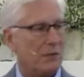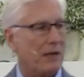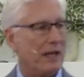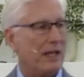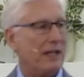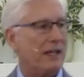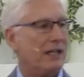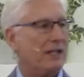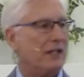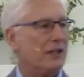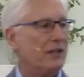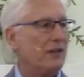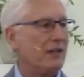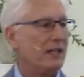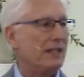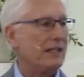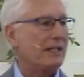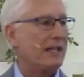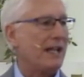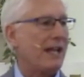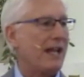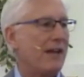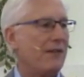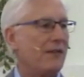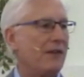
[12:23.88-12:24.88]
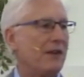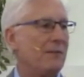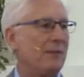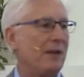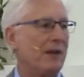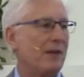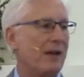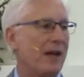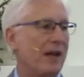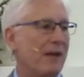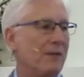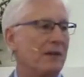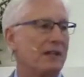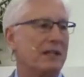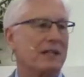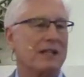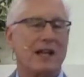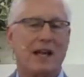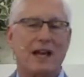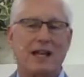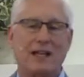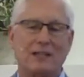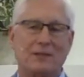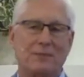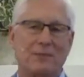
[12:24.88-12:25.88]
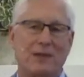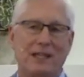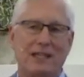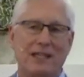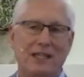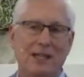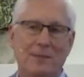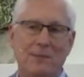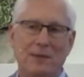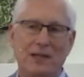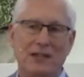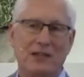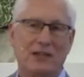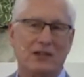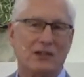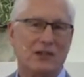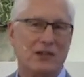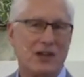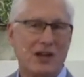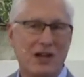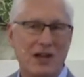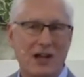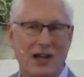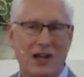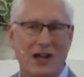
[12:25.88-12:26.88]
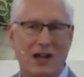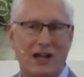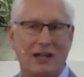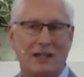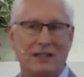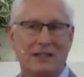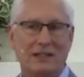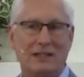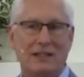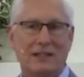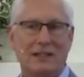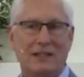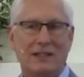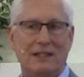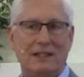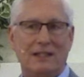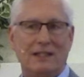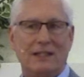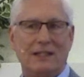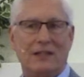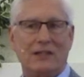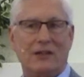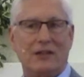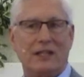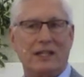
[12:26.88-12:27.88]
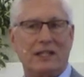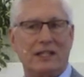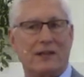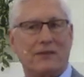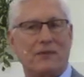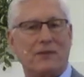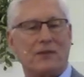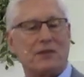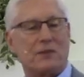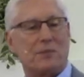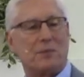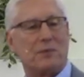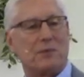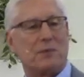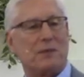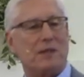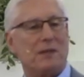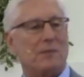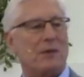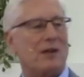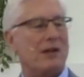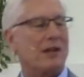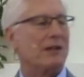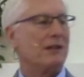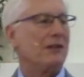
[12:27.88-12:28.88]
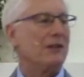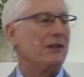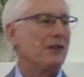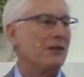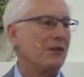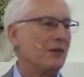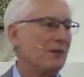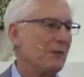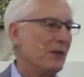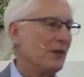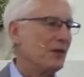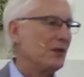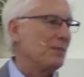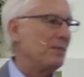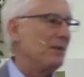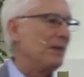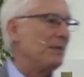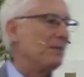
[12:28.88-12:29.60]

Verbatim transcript: way that you can get to heaven and be right with God is by keeping the law. The only difference between Martin Luther and most